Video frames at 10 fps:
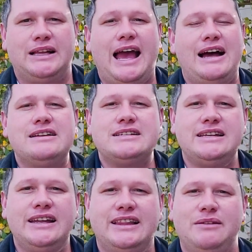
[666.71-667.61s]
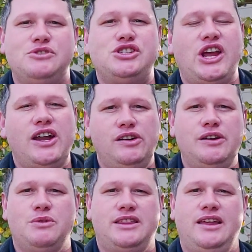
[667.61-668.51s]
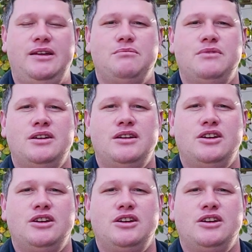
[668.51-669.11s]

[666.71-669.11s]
counseling them, sharing with them